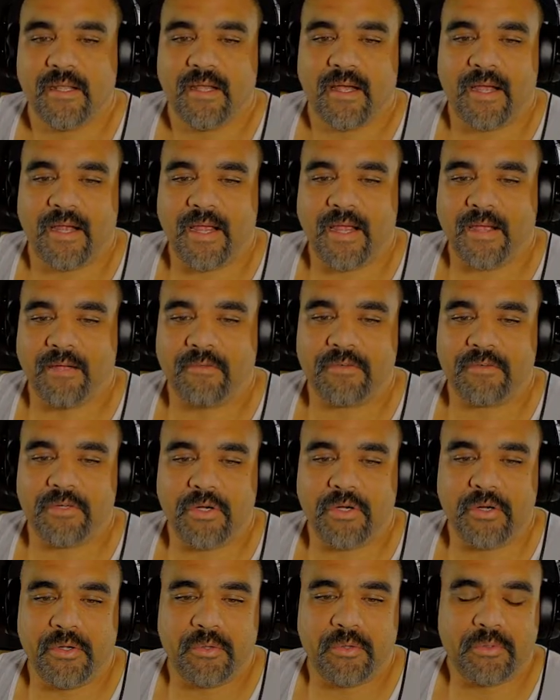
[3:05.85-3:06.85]
I have
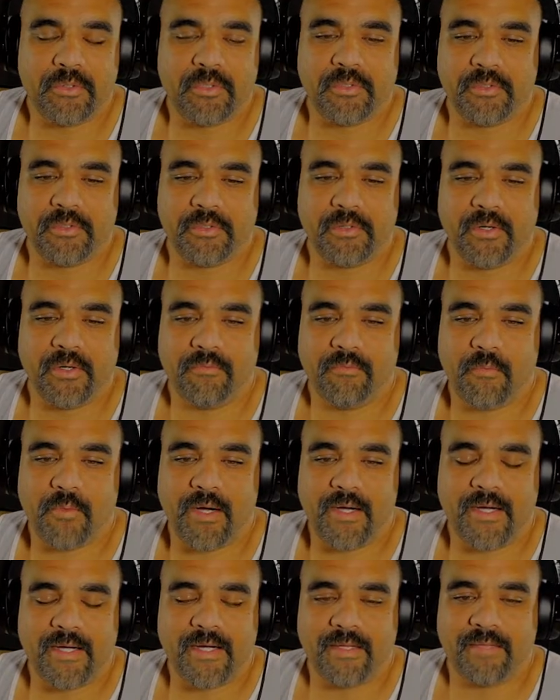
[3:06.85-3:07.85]
no clue of
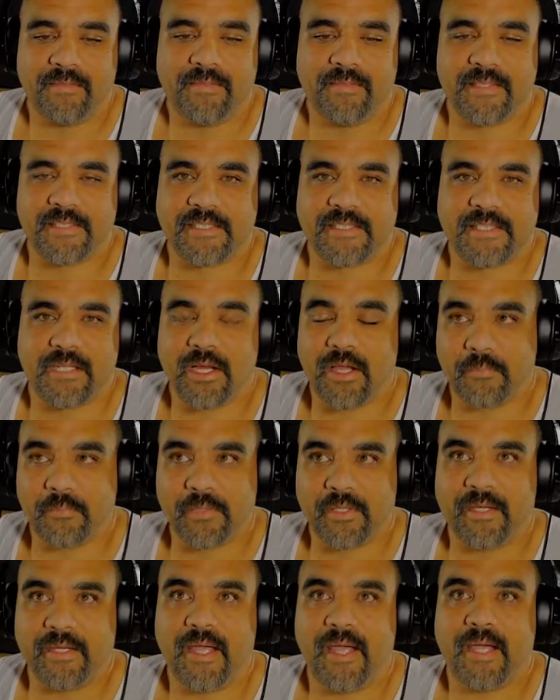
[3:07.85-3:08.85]
why this
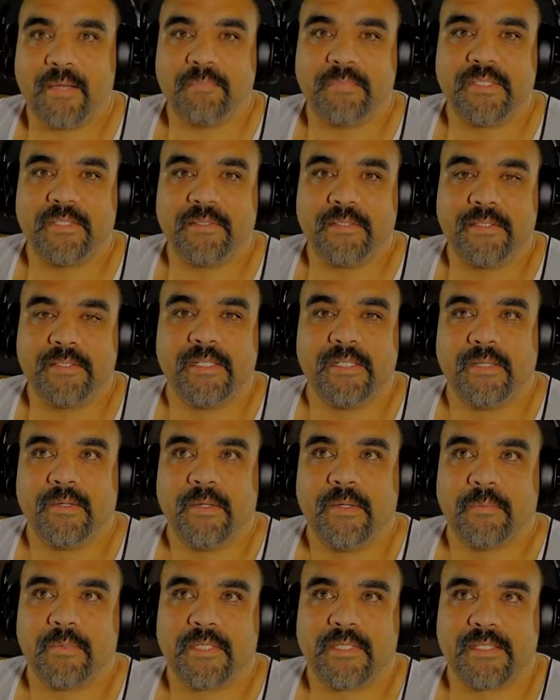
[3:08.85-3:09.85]
anomaly happened
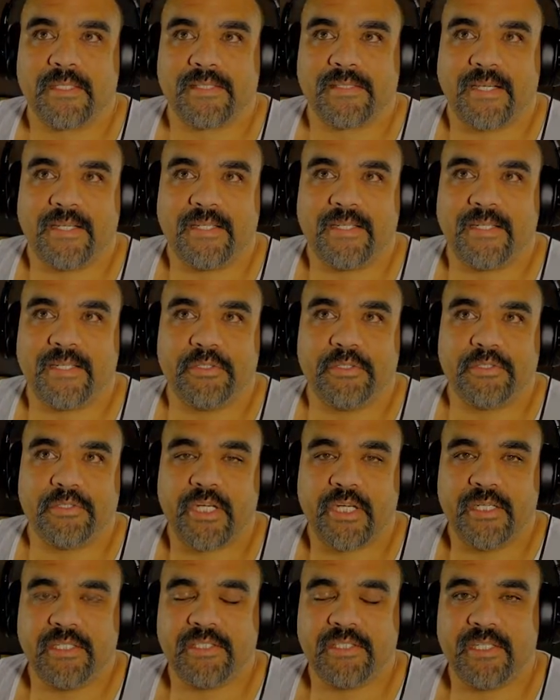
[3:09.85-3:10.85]
because I didn't
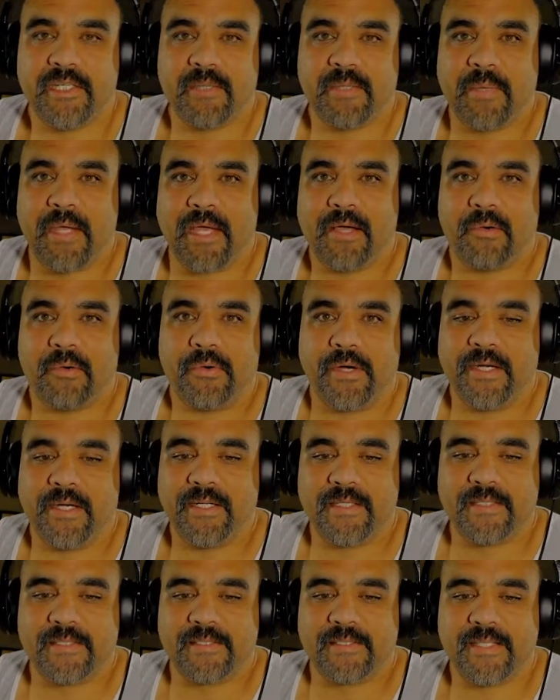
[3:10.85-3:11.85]
change any power, I
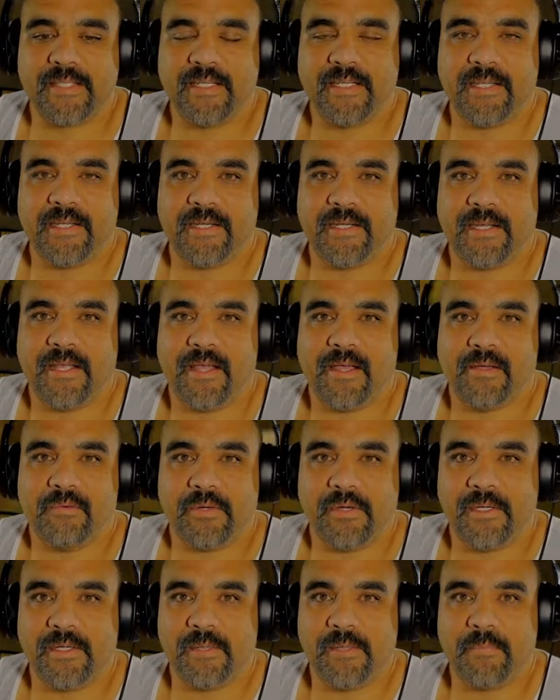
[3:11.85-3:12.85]
didn't take
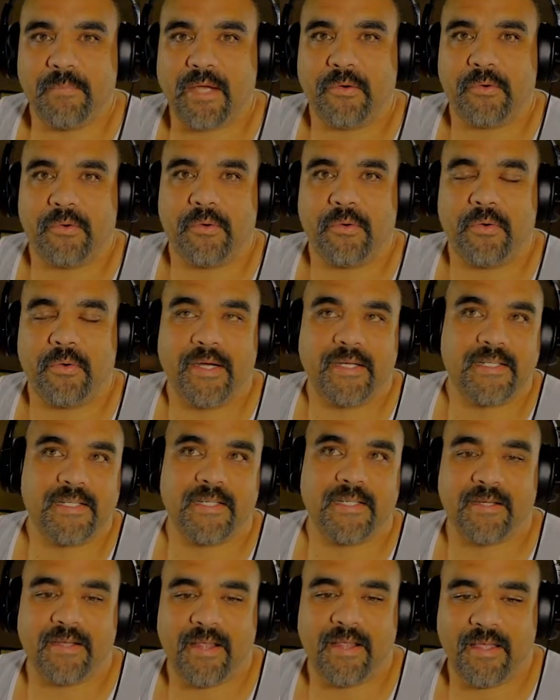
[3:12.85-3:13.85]
out any power, or I
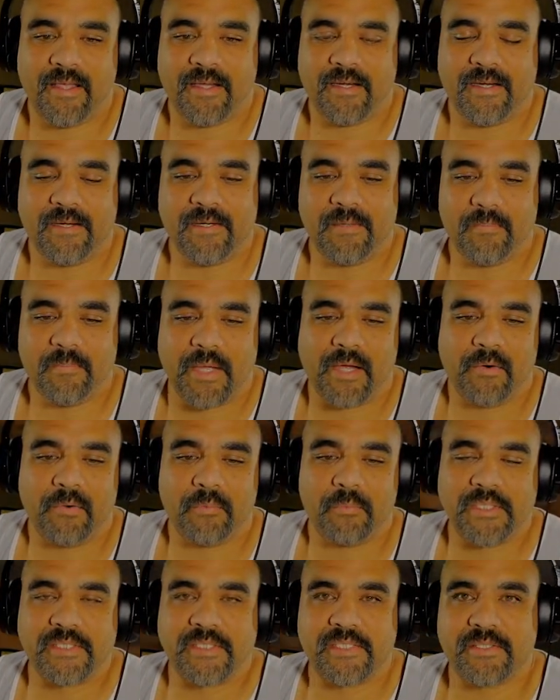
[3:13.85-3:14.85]
didn't add any power.
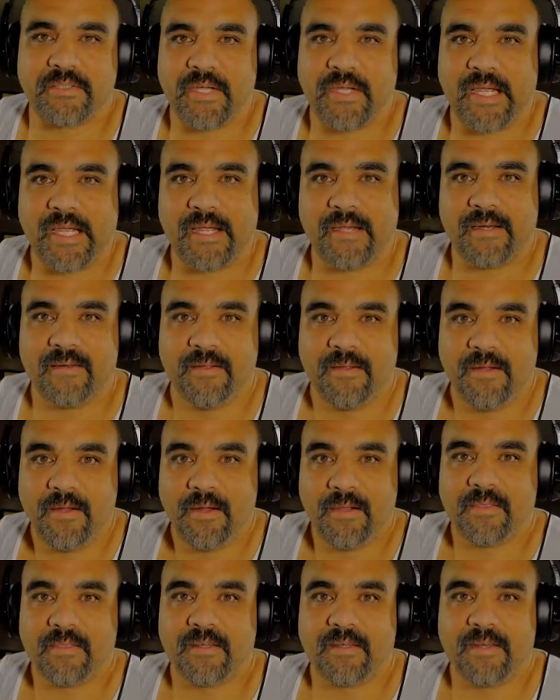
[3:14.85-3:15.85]
We still had
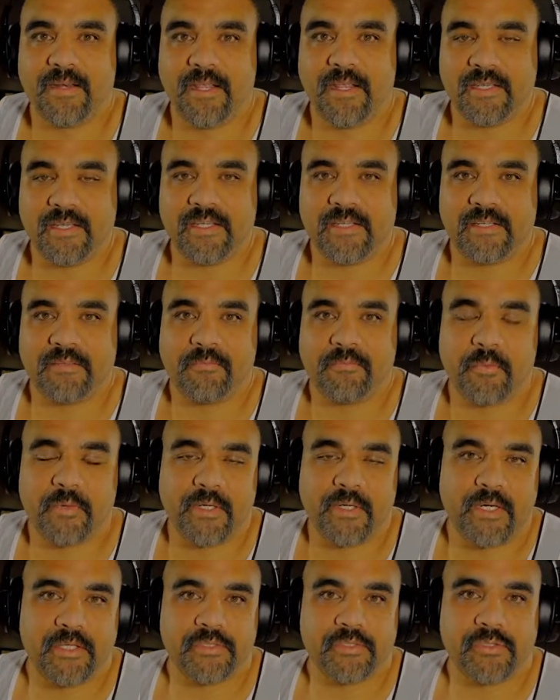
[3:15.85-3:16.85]
the negative
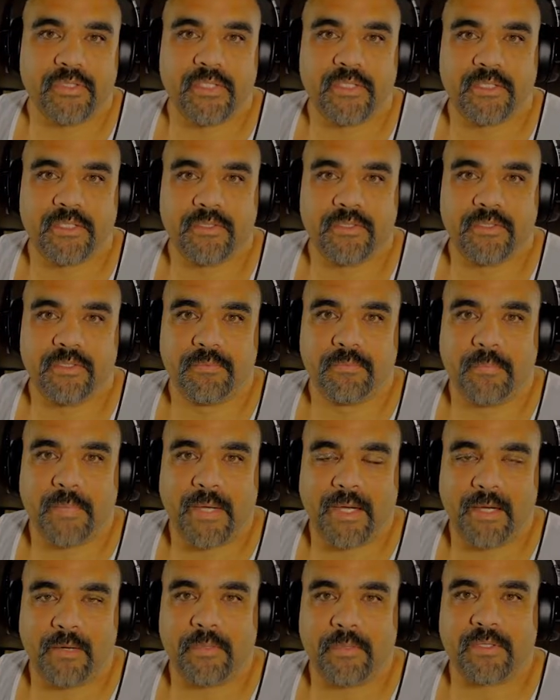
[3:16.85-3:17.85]
100
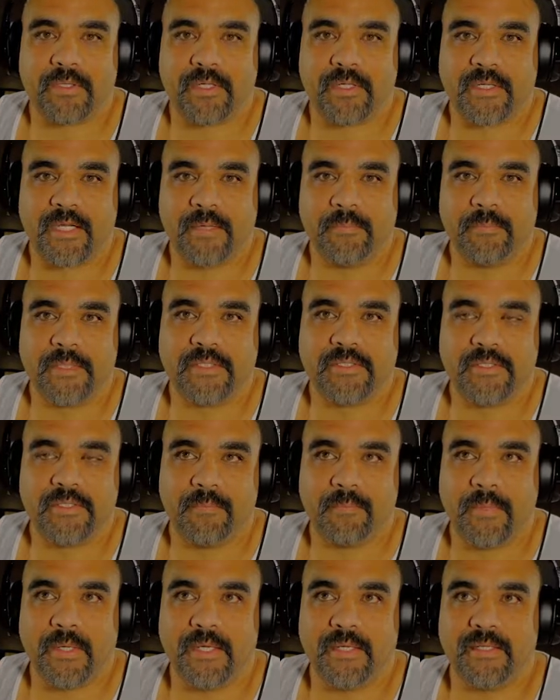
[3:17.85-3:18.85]
power coming to
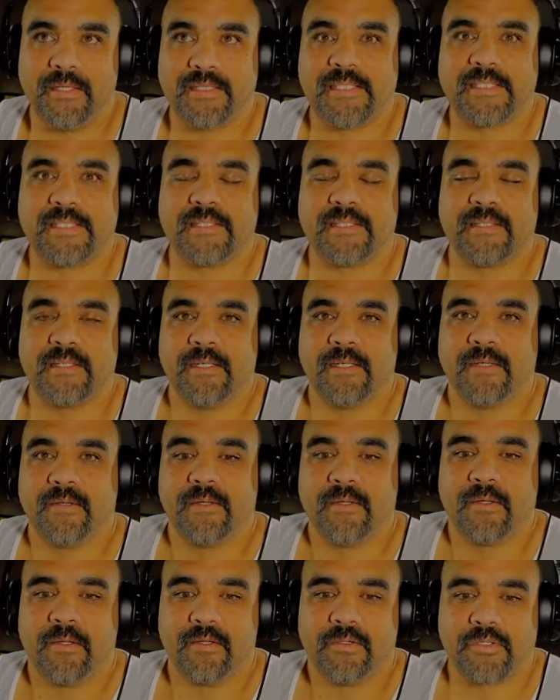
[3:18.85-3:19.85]
the base
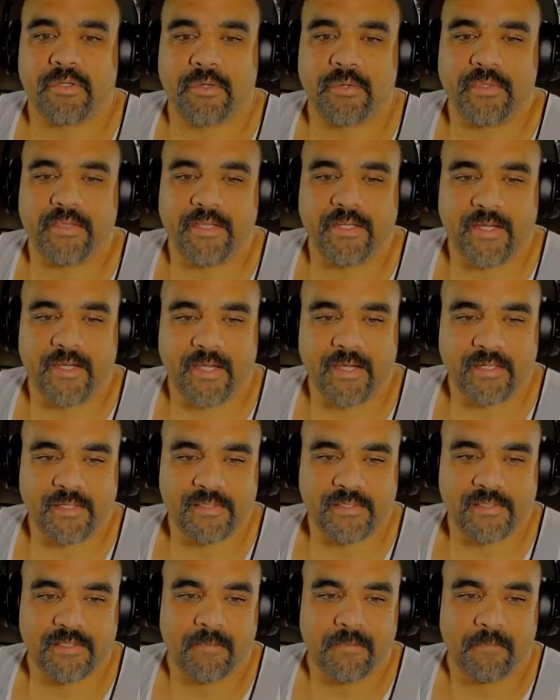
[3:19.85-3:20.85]
during the
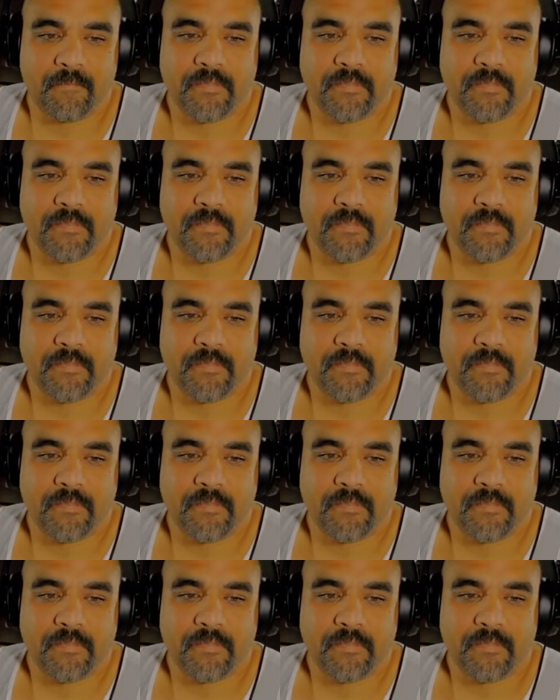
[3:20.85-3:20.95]
night.